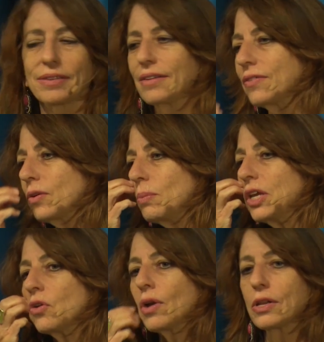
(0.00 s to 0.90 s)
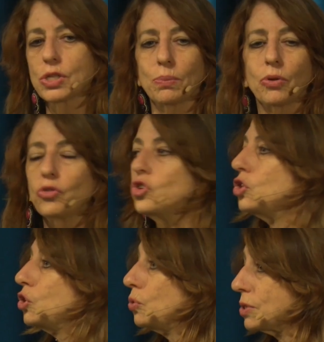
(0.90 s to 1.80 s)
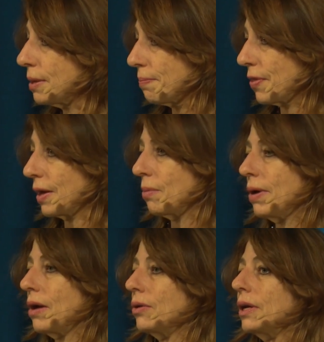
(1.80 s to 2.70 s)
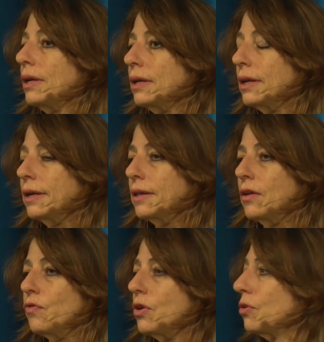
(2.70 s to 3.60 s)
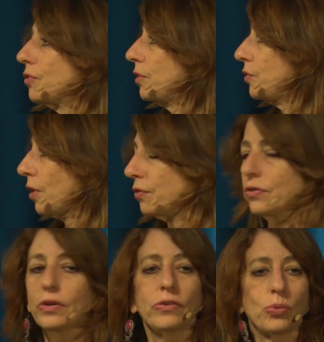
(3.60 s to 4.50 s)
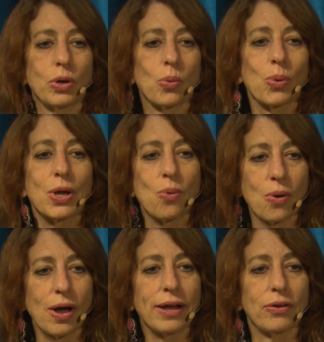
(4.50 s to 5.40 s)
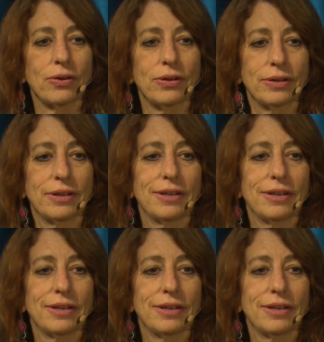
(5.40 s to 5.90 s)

Doesn't mean you're not supposed to do something about it. If there's injustice, we are required